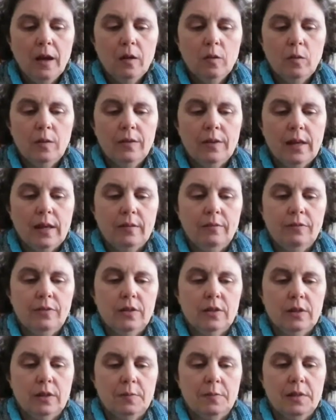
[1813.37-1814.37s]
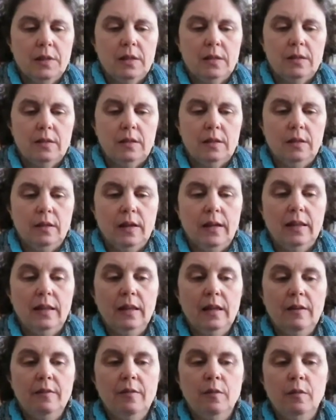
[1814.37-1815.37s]
with that Fish Lips Kiss Heel. I
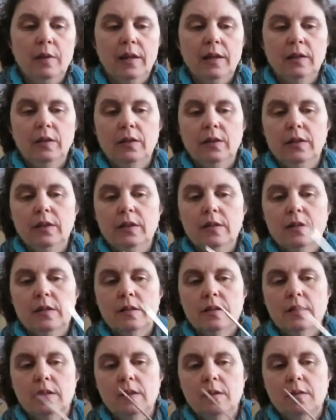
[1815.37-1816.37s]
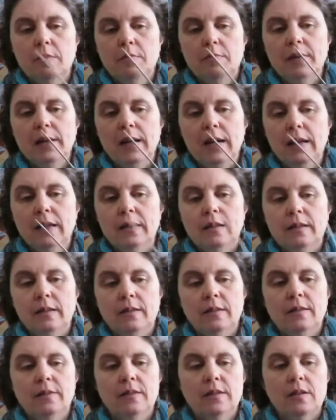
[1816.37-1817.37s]
love the way it looks, but
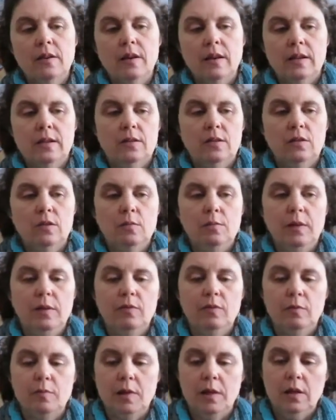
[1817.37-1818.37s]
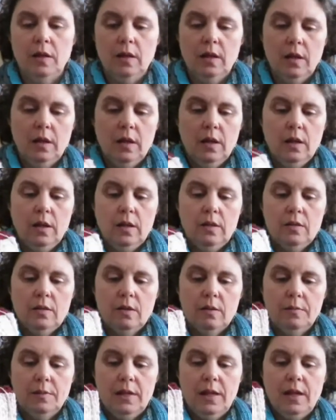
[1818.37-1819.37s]
the sock is too big for me. So
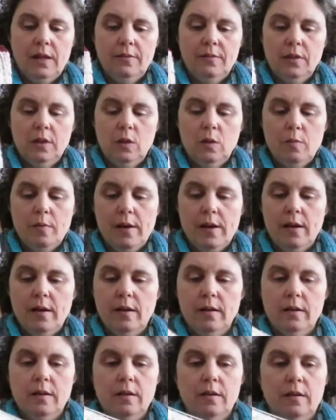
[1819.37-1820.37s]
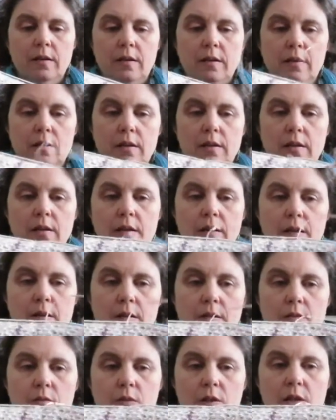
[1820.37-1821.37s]
I'm going to have to go back
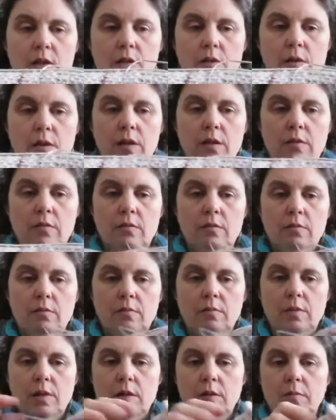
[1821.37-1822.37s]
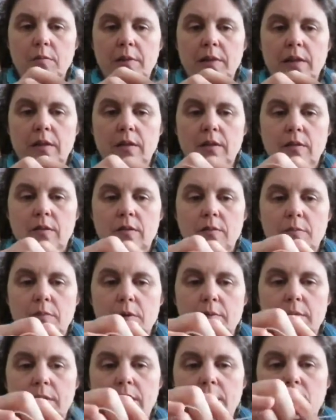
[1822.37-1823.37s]
and redo it, probably
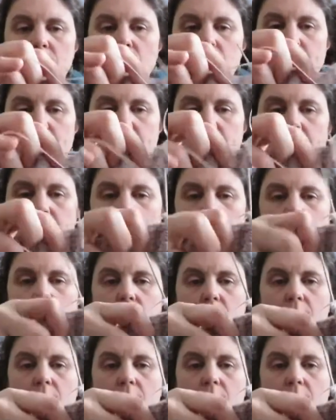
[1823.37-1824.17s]
an inch back,